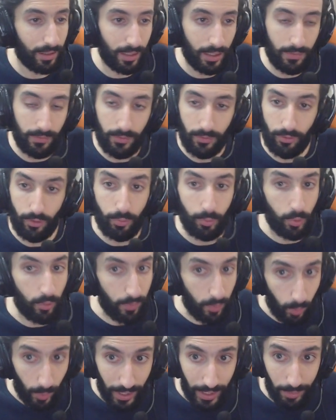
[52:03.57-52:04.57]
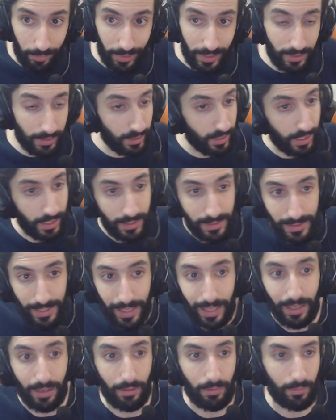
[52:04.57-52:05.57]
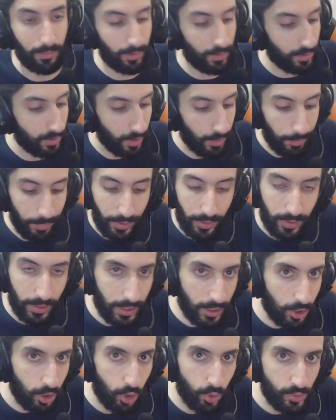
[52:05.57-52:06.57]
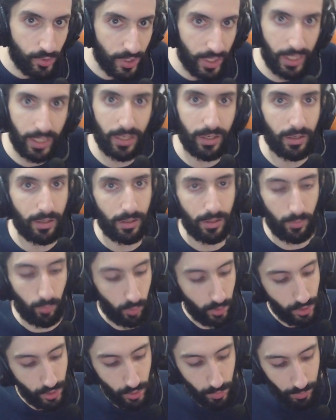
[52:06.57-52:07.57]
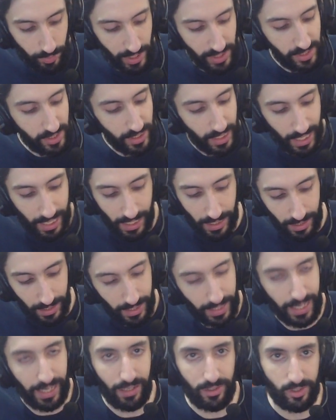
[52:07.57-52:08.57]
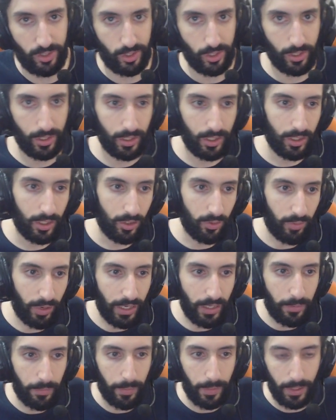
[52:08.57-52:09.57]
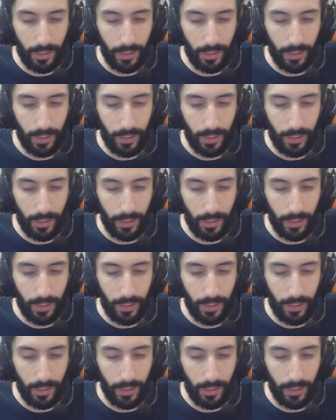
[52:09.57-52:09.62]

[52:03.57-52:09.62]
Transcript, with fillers: Even if you move away a bit, it's in. The ability goes in once you press it and it connects, right?